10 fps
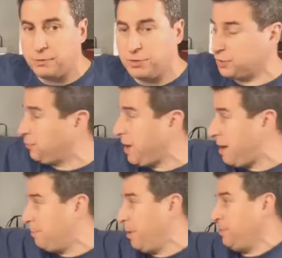or you'll just
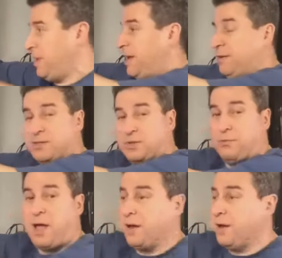grab both handles
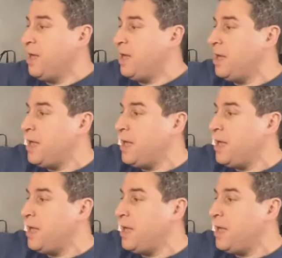and run